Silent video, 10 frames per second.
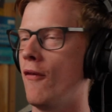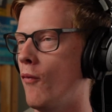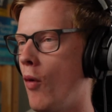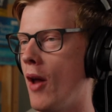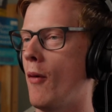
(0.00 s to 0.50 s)

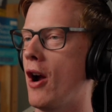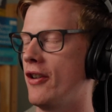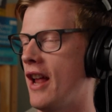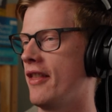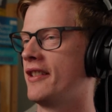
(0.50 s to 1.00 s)
one way or
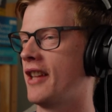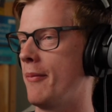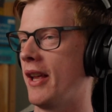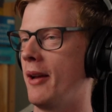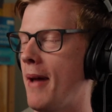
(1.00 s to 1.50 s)
another,
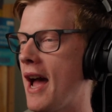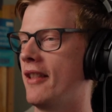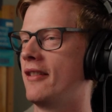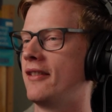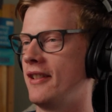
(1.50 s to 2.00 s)
something about
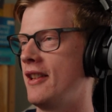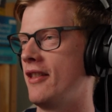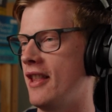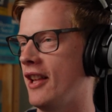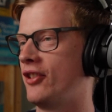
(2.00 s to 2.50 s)

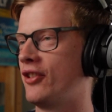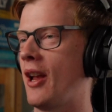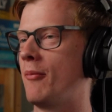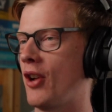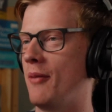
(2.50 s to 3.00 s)
that
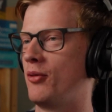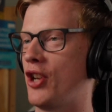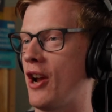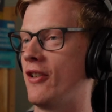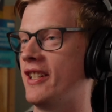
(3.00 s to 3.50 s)
sometimes
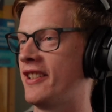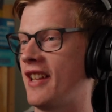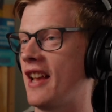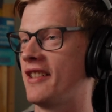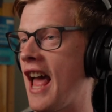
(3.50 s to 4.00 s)
Jerry just
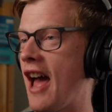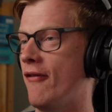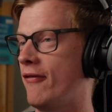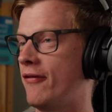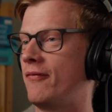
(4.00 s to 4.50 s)
doesn't
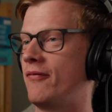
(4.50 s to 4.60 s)
have